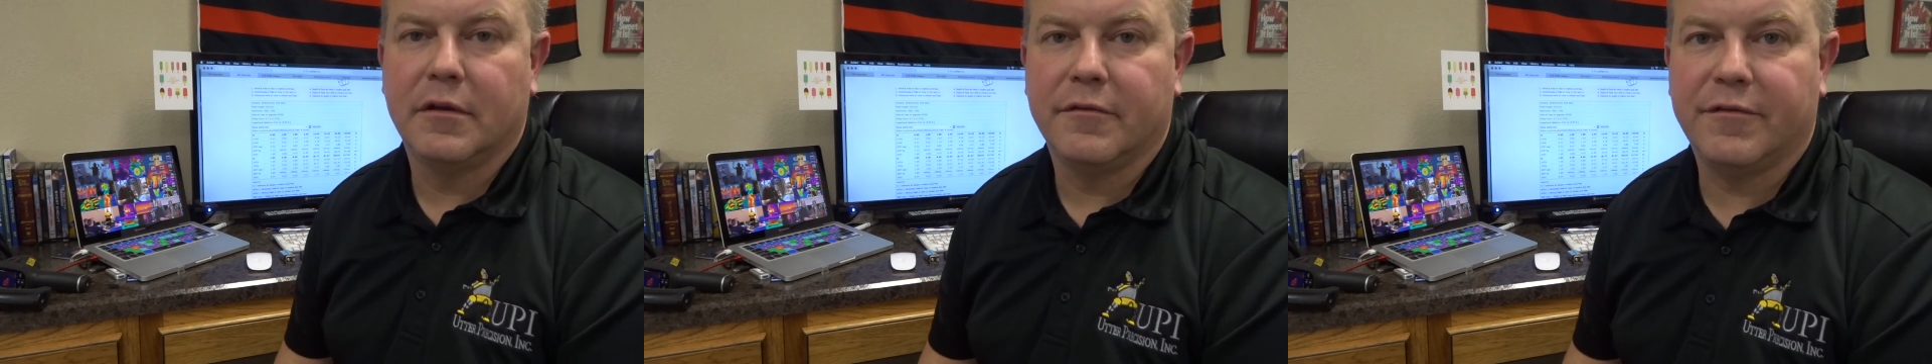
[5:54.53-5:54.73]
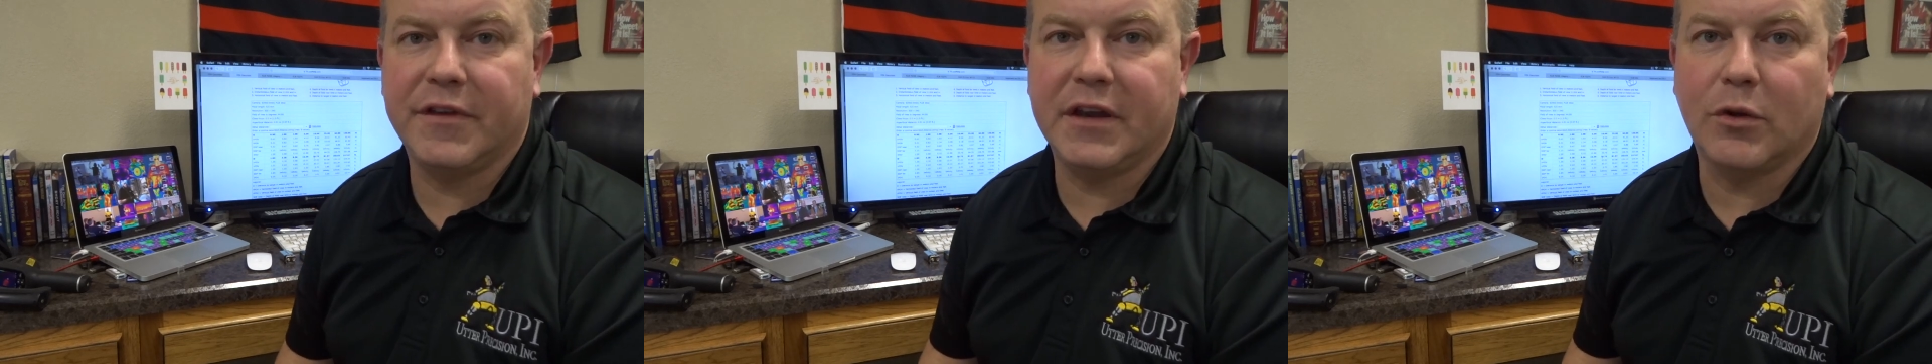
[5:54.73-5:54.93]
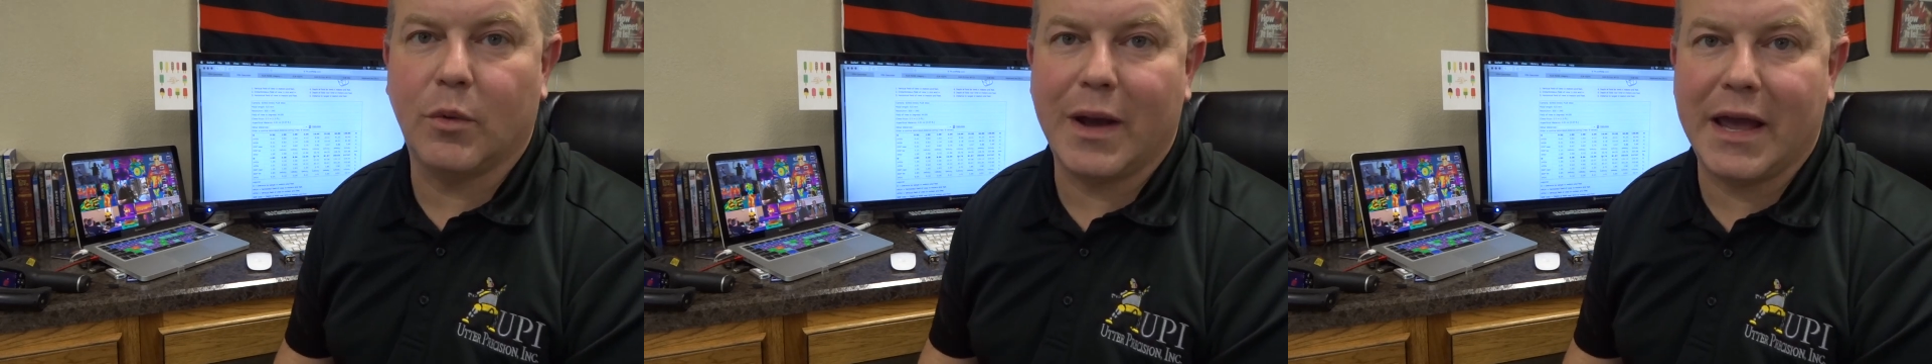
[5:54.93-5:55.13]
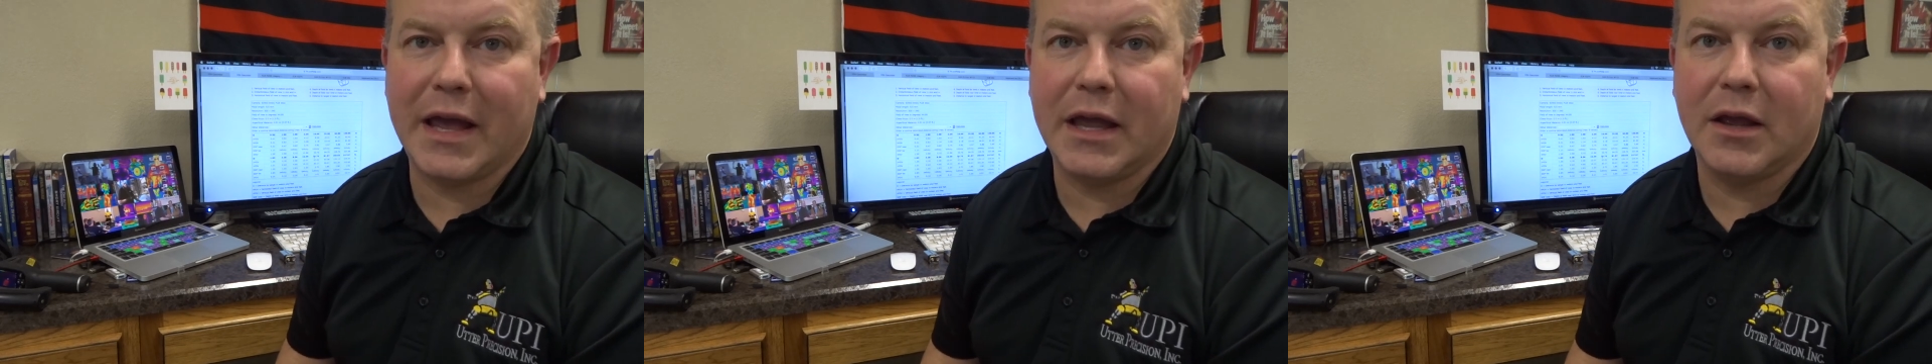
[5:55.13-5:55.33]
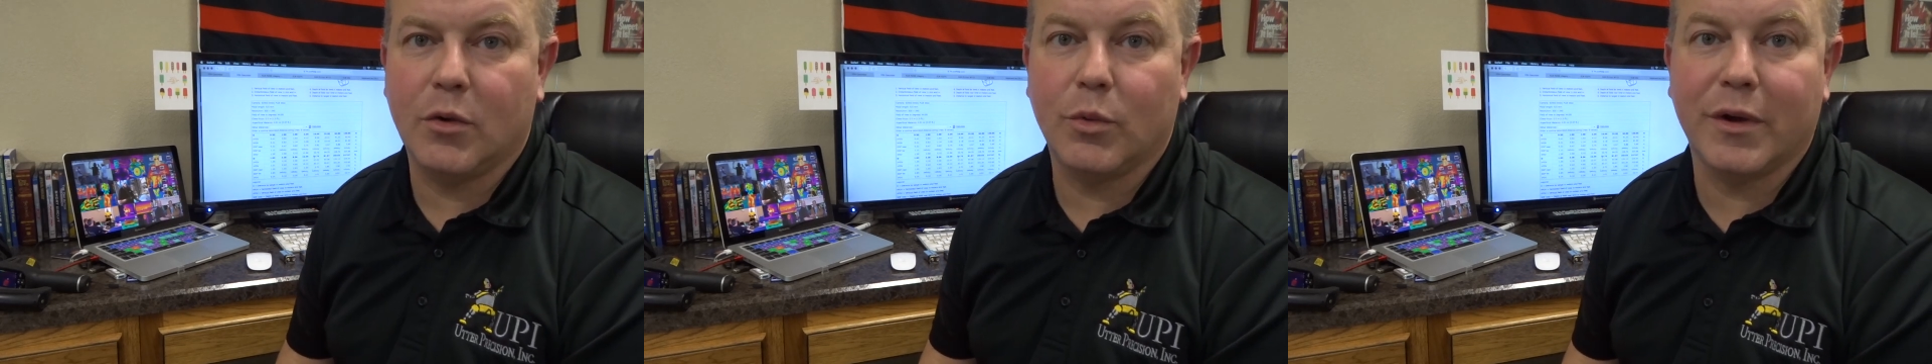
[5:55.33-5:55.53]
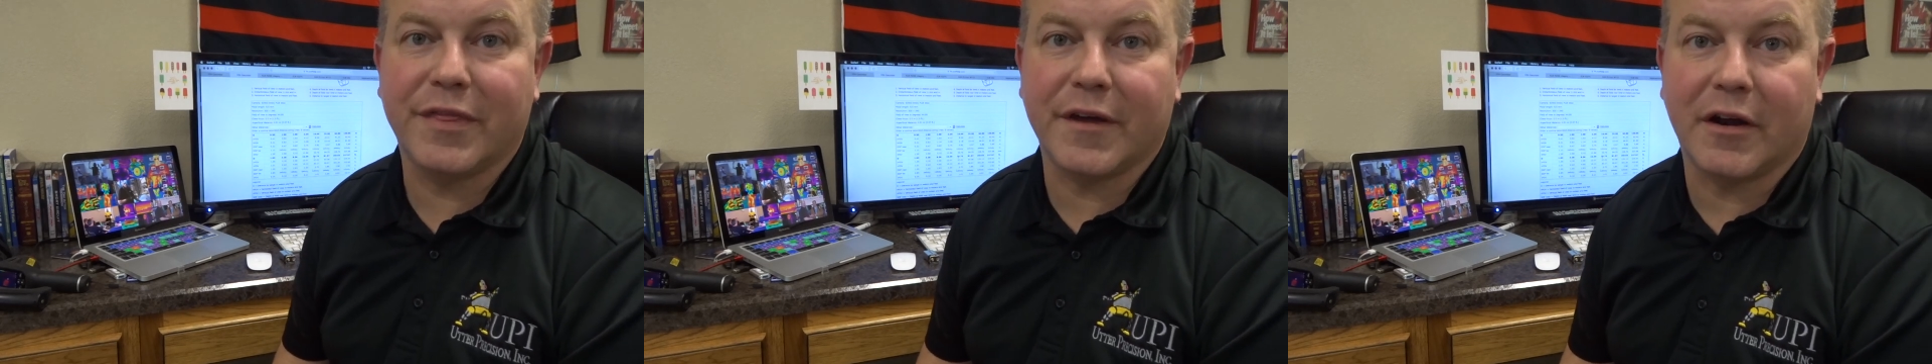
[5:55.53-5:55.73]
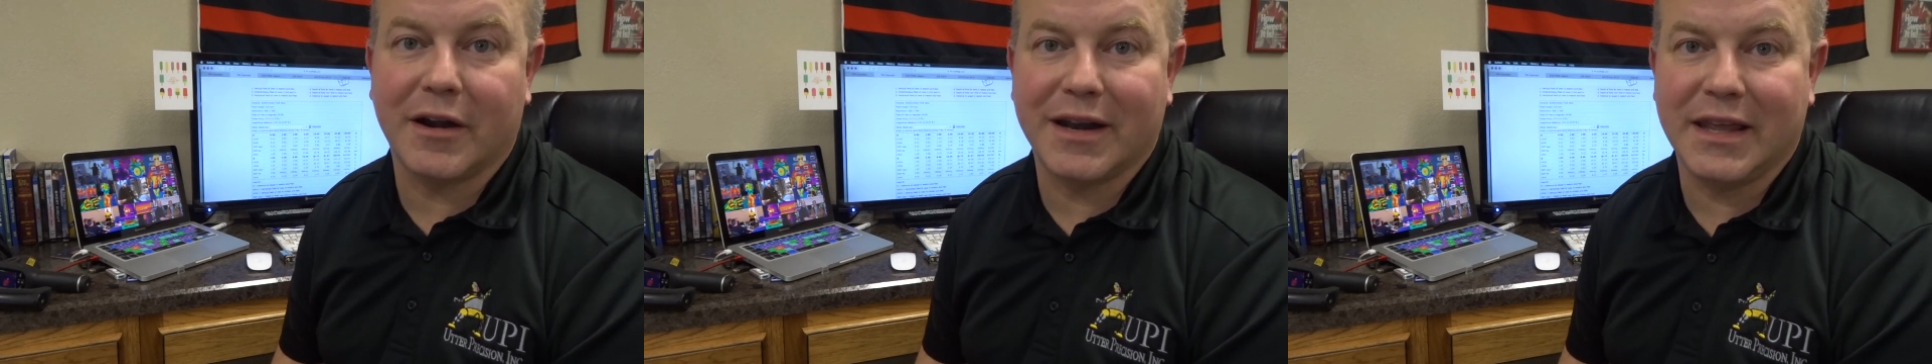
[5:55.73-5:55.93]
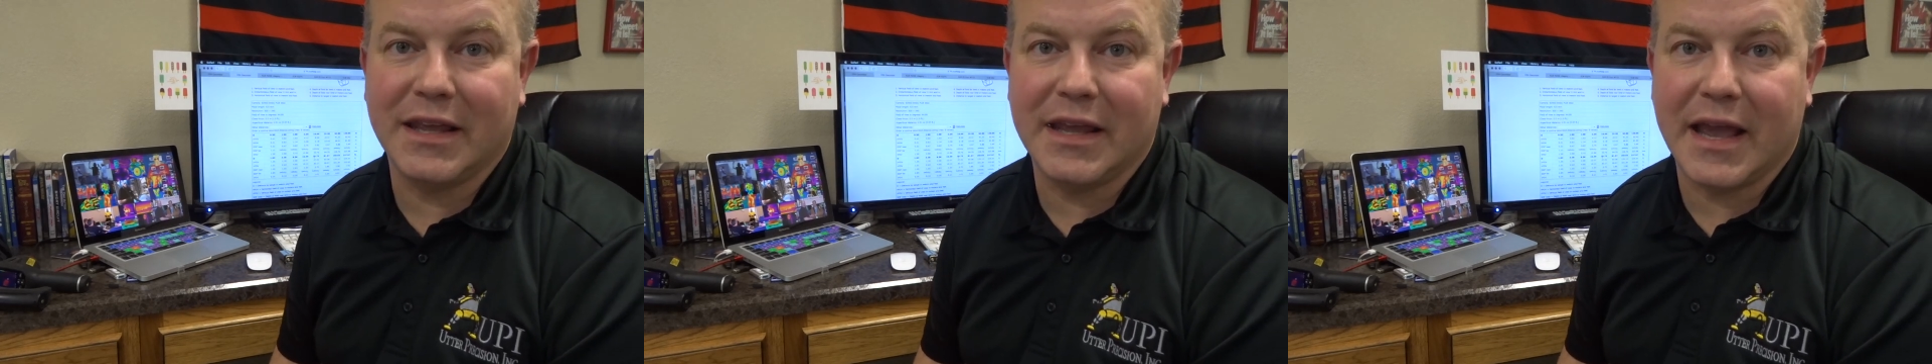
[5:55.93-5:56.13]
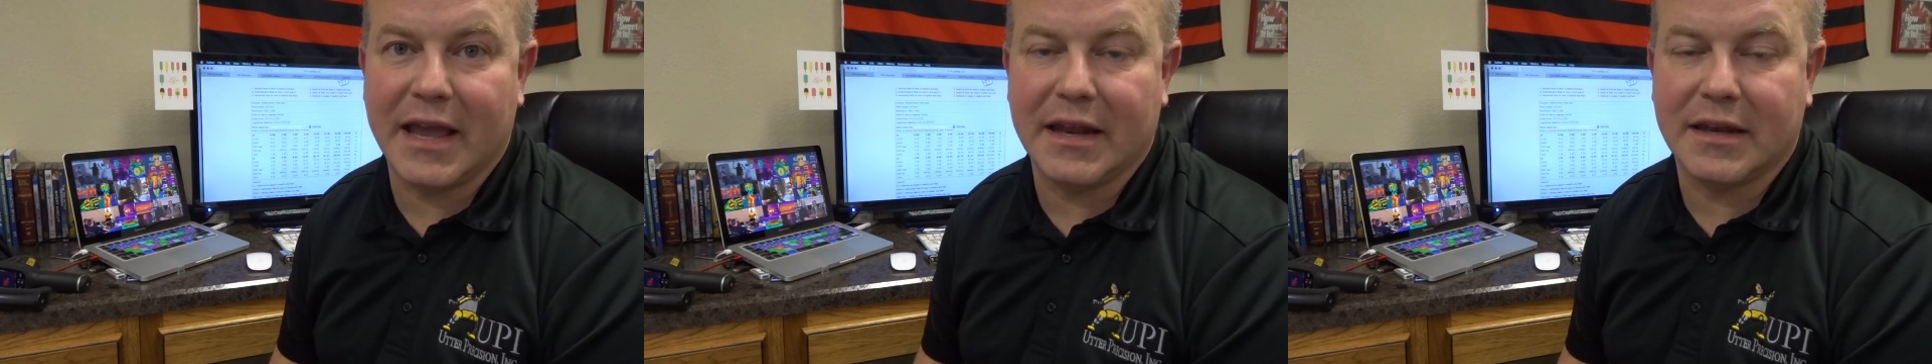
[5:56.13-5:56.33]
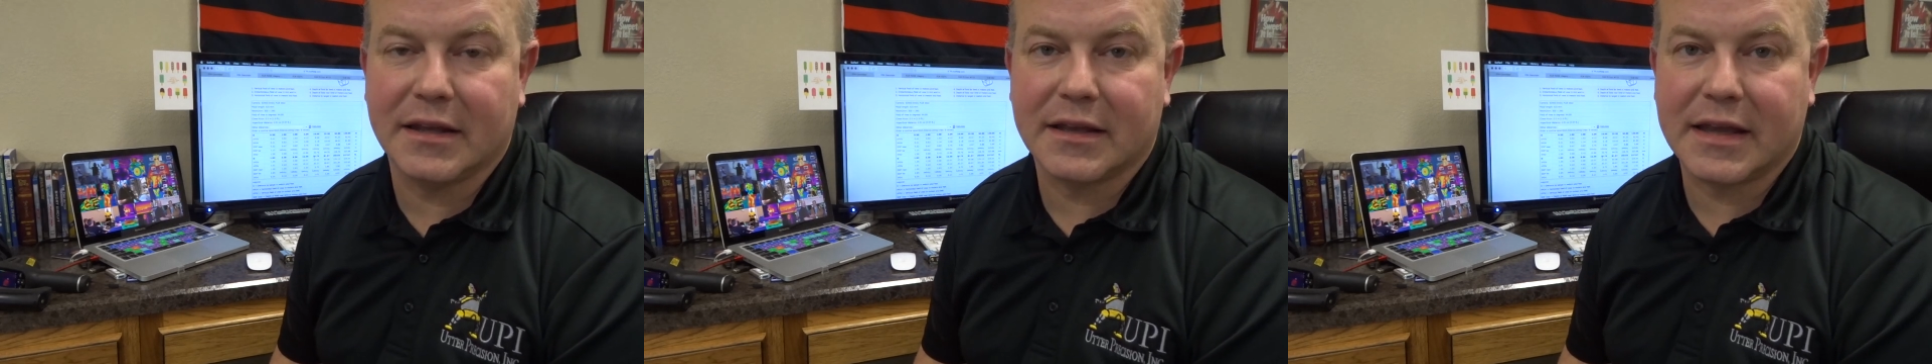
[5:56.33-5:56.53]
feet away with our
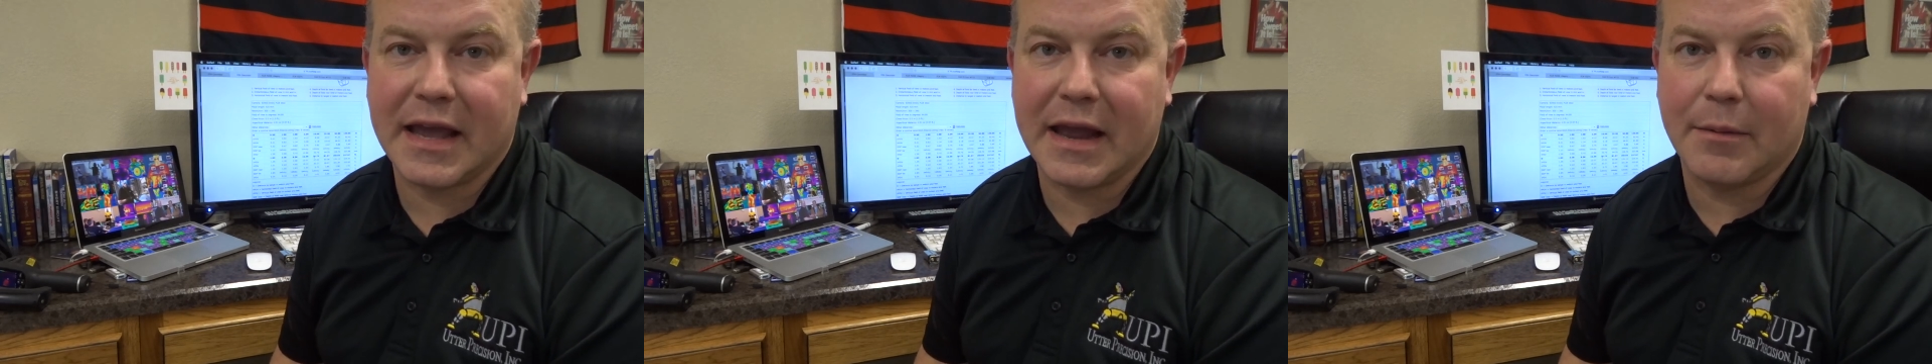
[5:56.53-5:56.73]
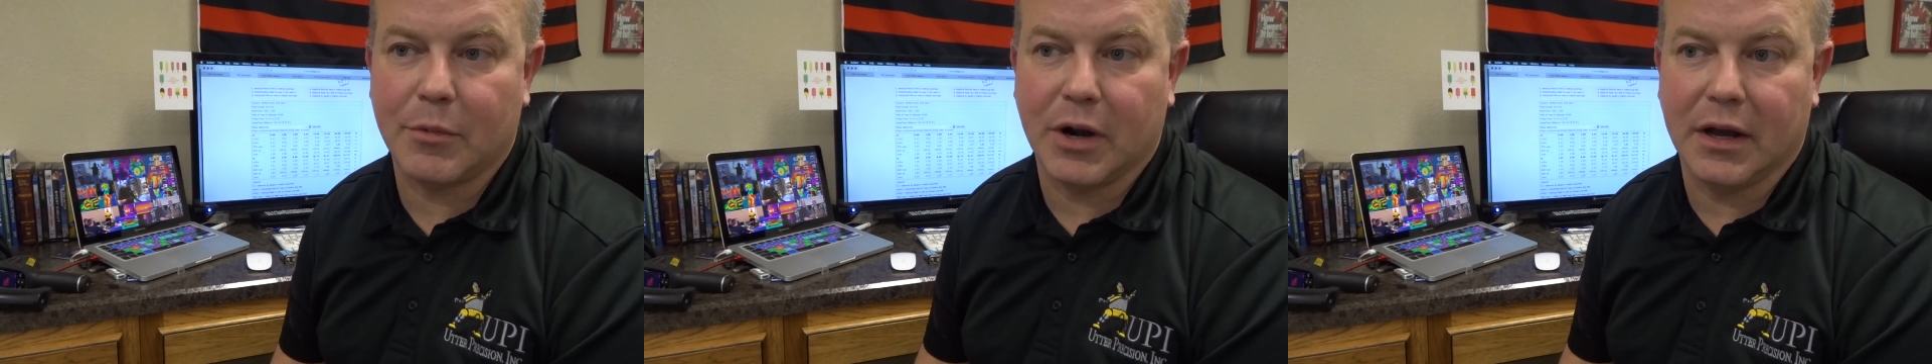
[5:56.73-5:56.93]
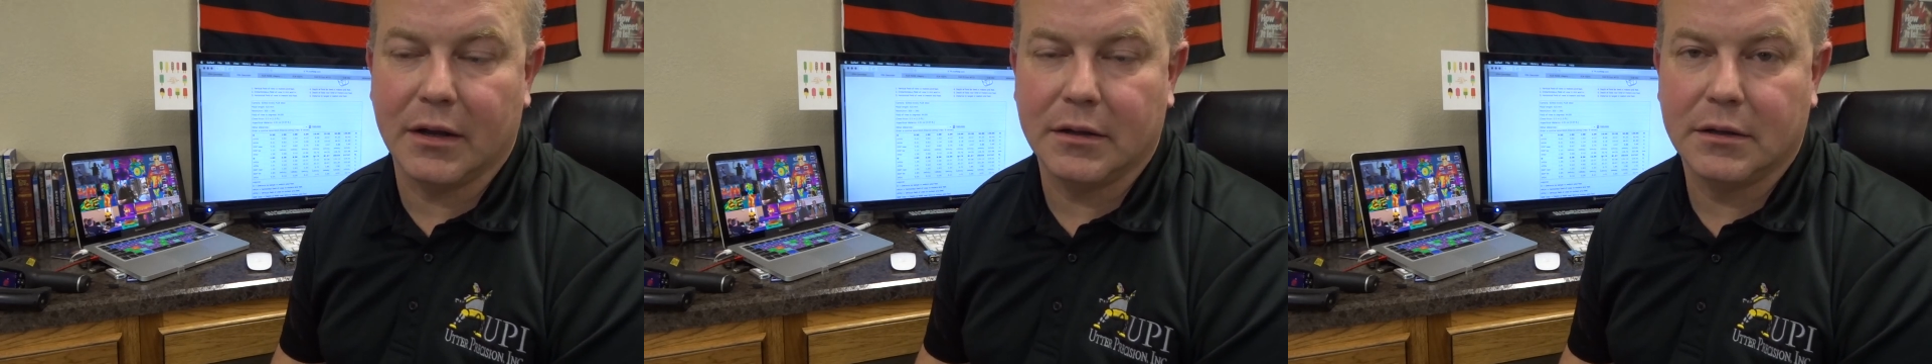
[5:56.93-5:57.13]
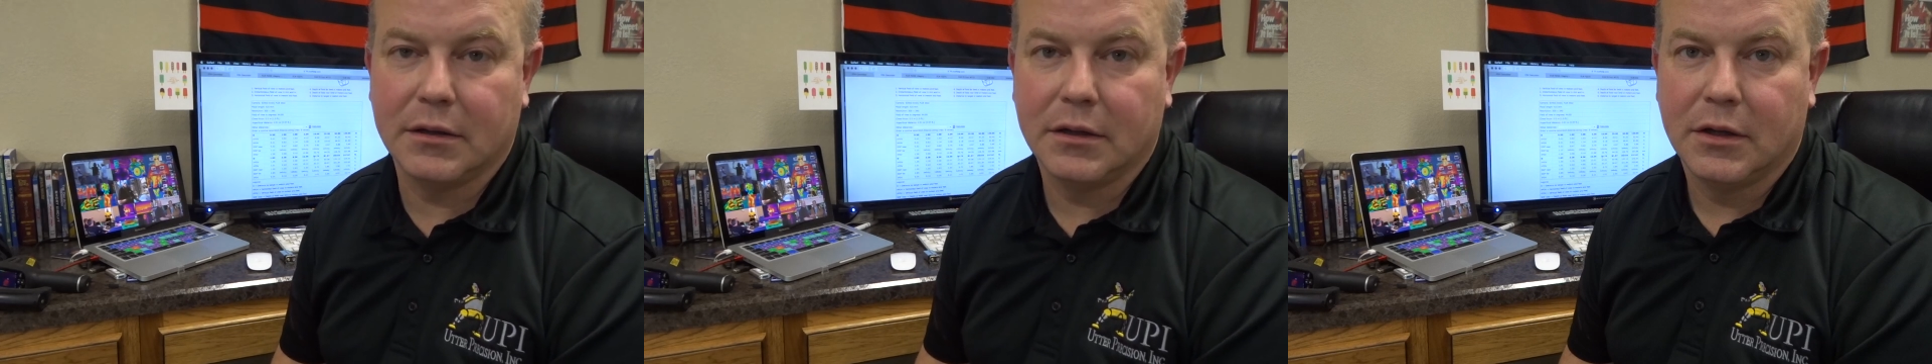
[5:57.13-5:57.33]
E8 camera,